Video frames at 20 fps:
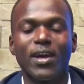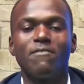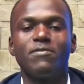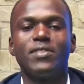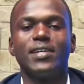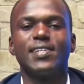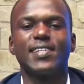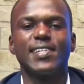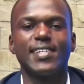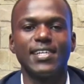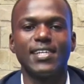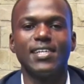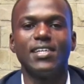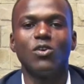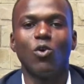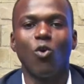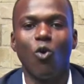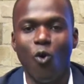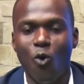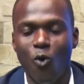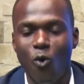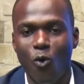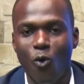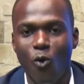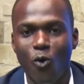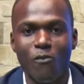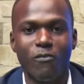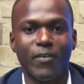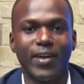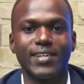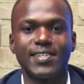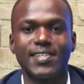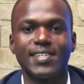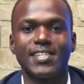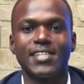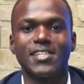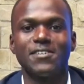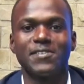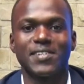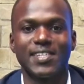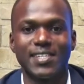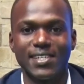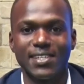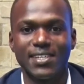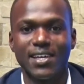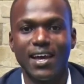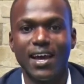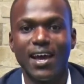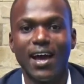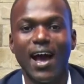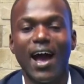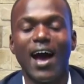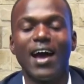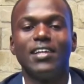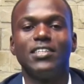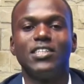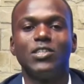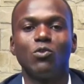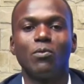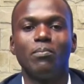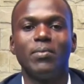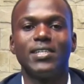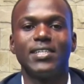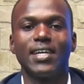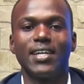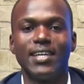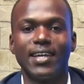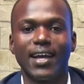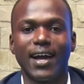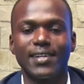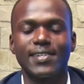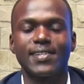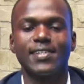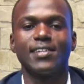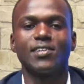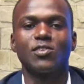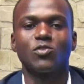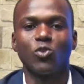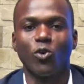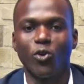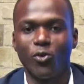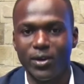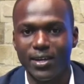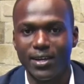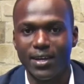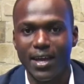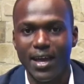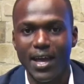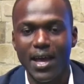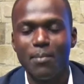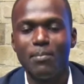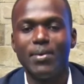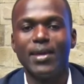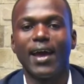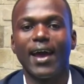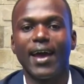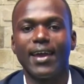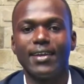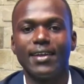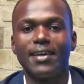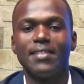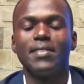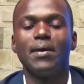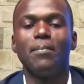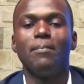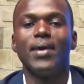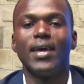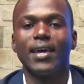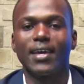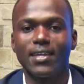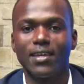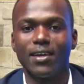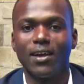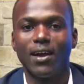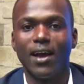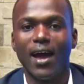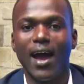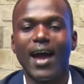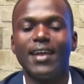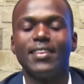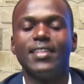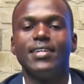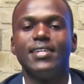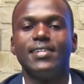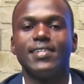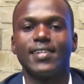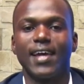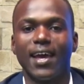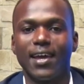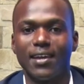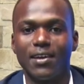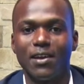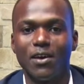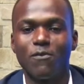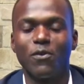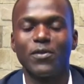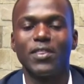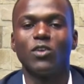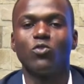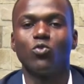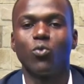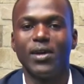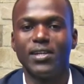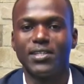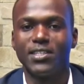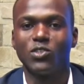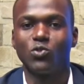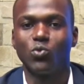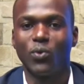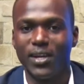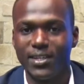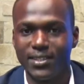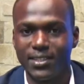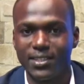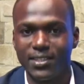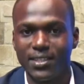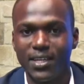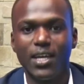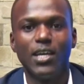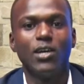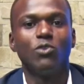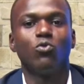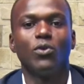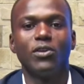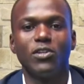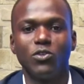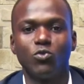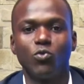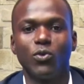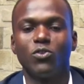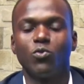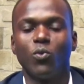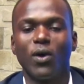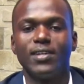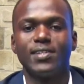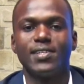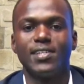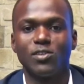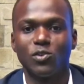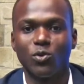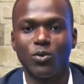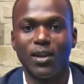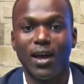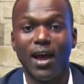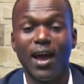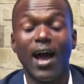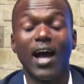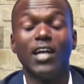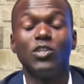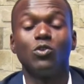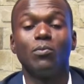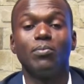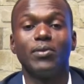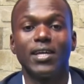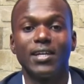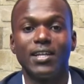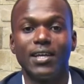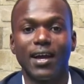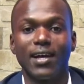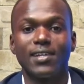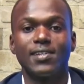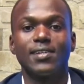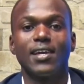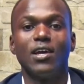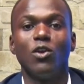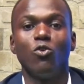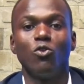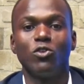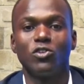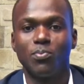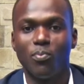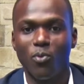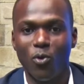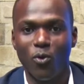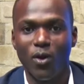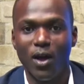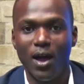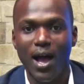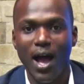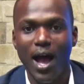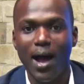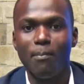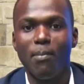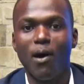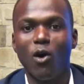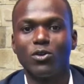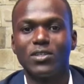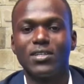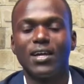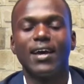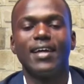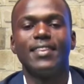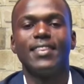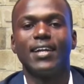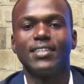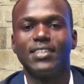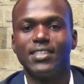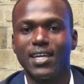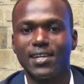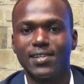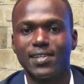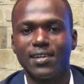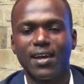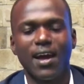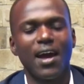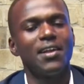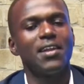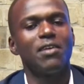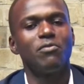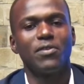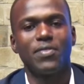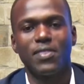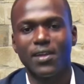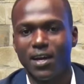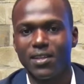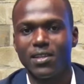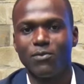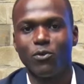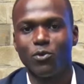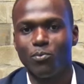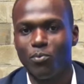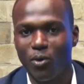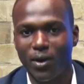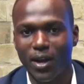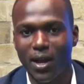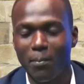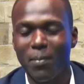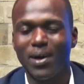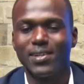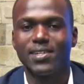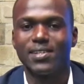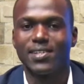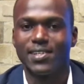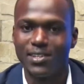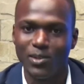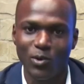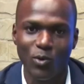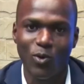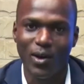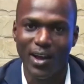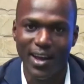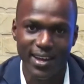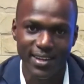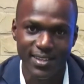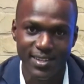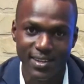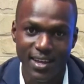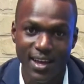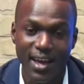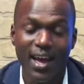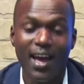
have the CEO of KCCFC, and she'll be telling us the story behind the making and the design for the 2020-2021 season. And she'll be telling us a lot more about that jersey and everything at the football club as a CEO, guys.